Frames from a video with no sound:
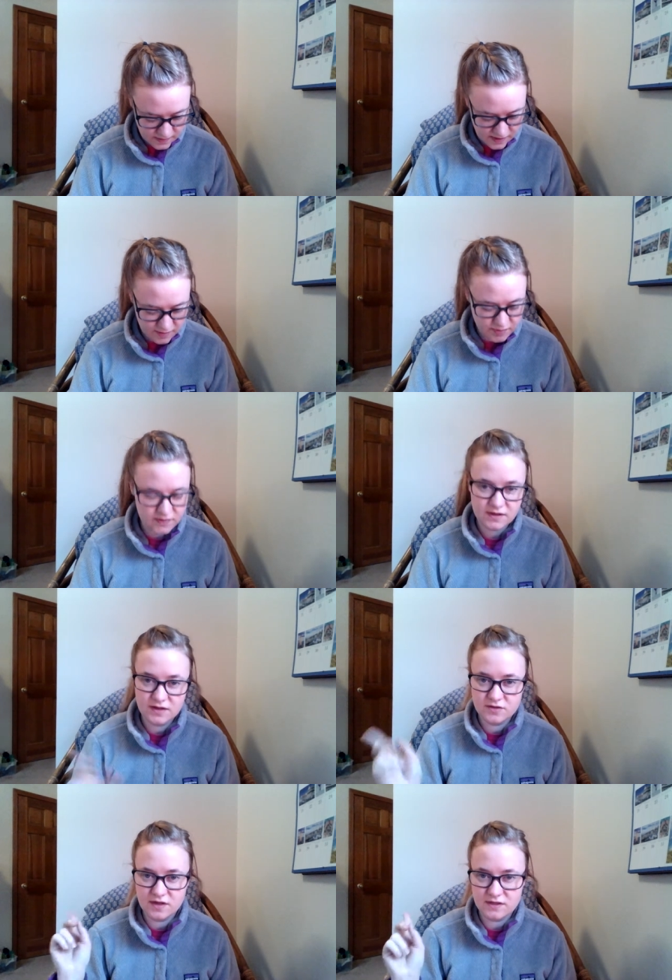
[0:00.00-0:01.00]
I put the
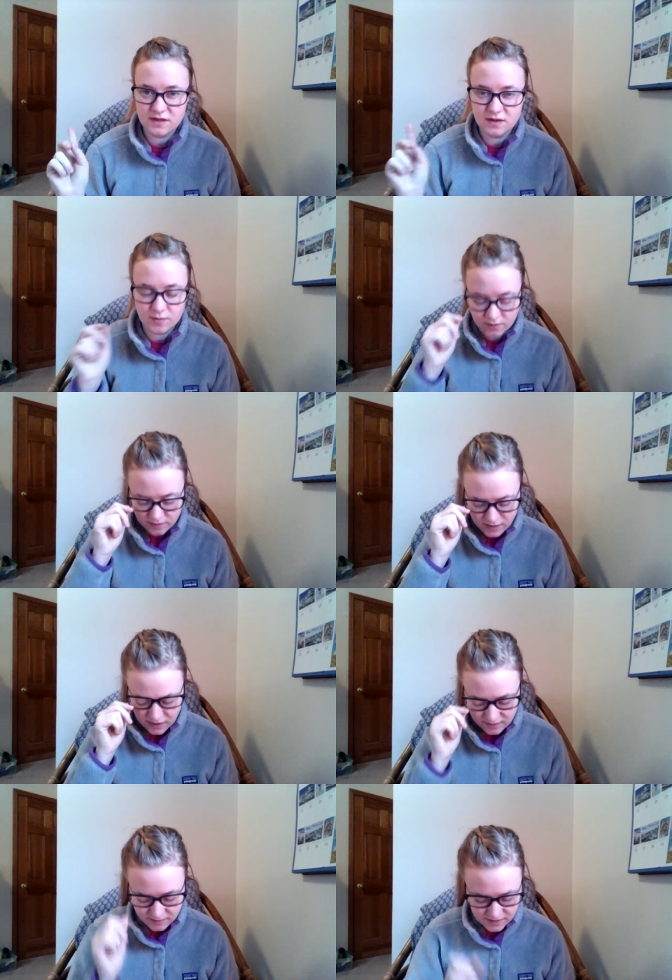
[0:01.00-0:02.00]
address on the board
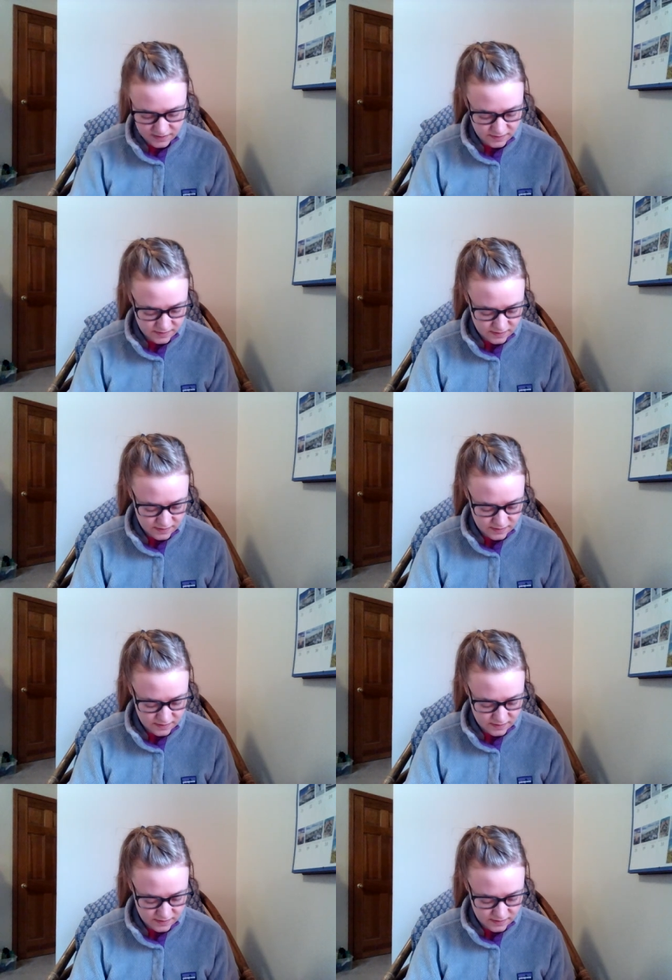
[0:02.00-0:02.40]
behind me.